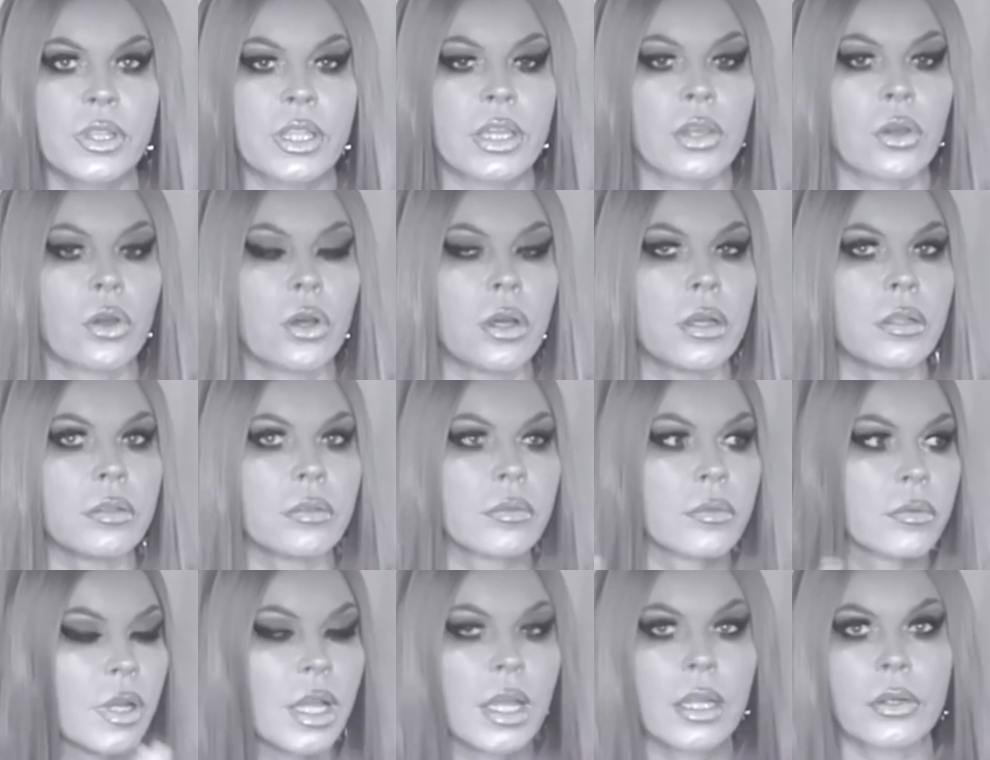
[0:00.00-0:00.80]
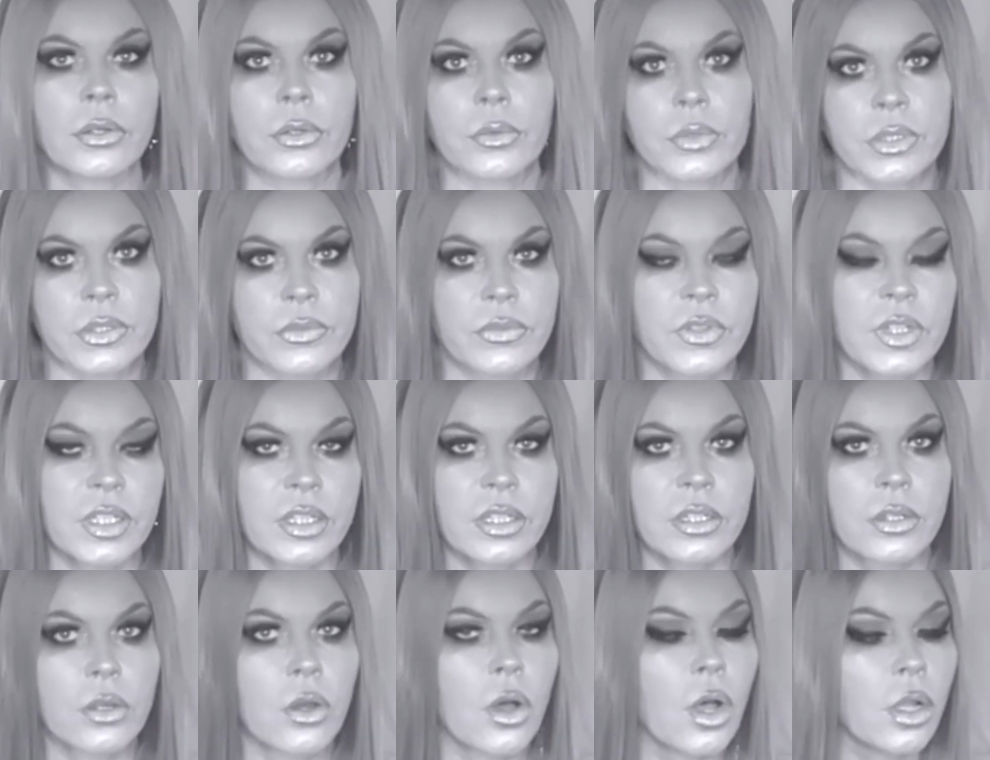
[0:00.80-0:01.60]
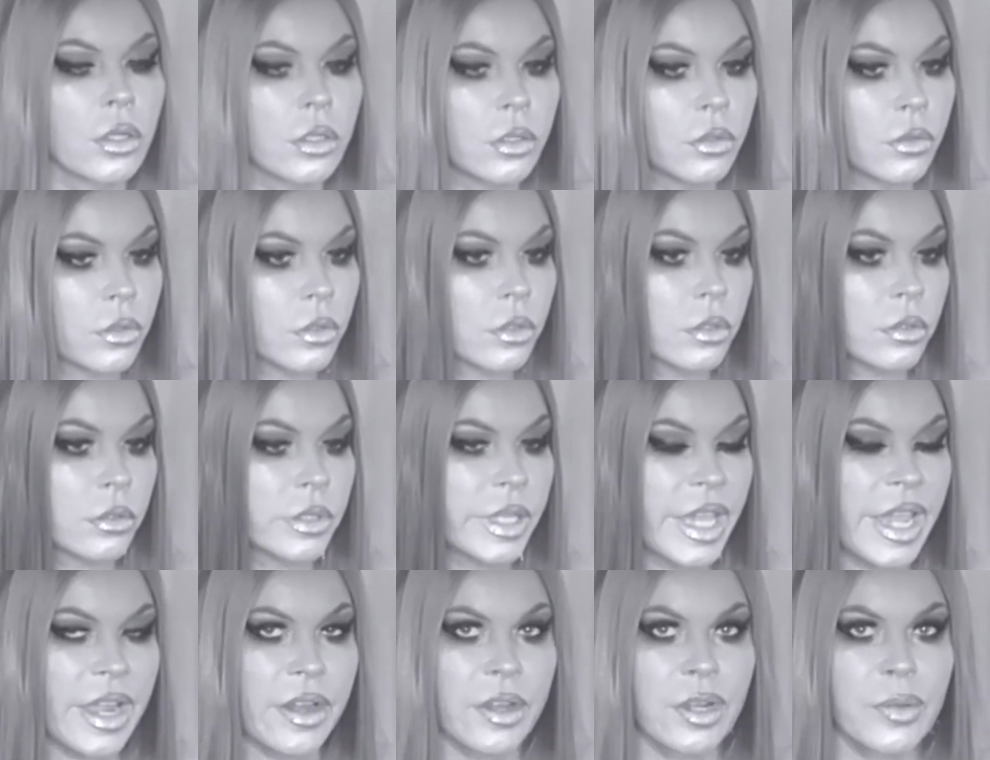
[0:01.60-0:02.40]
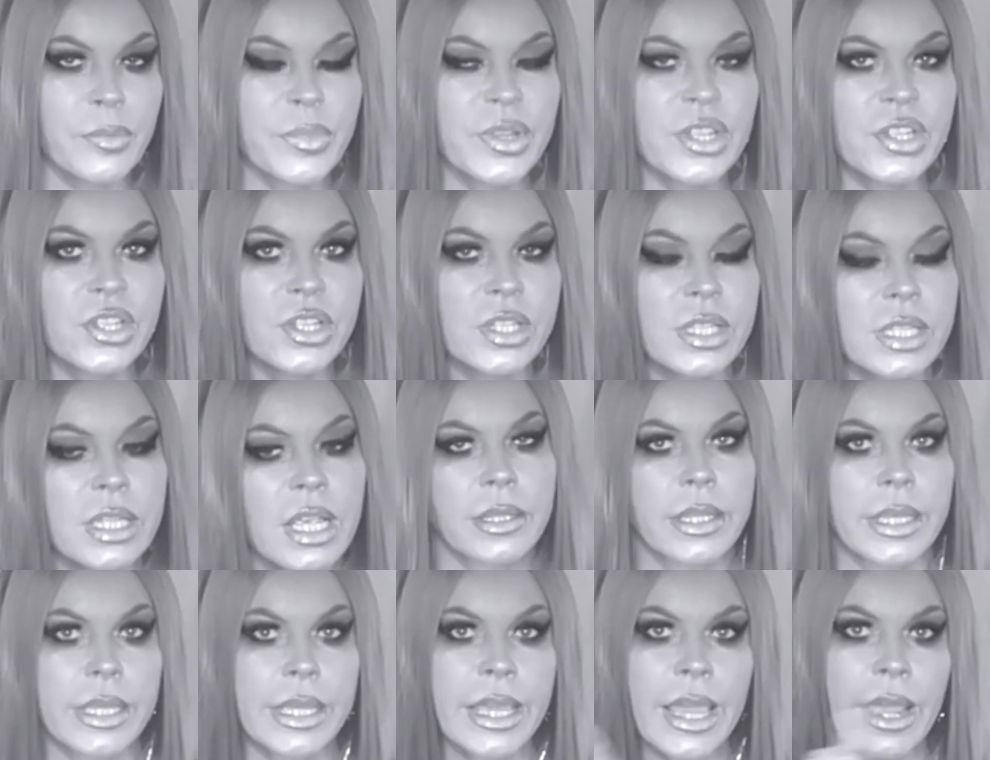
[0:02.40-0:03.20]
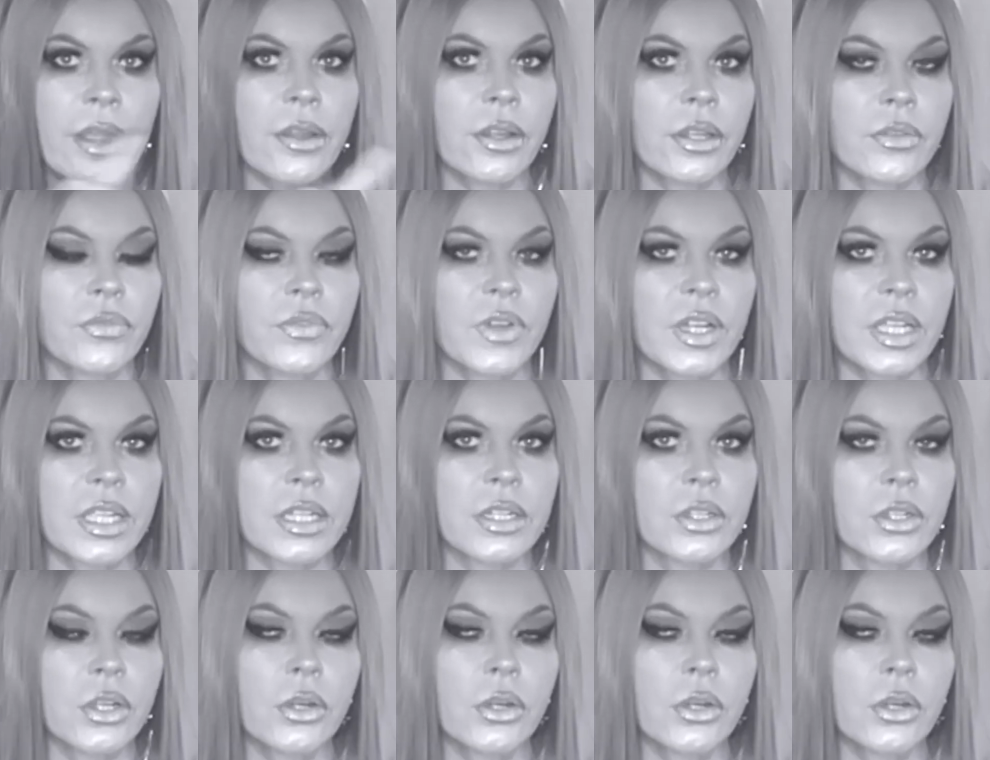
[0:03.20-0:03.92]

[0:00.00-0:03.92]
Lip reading: are they called? I don't know what the fuck they're called. You know, little carrier pigeons. And they carry a fucking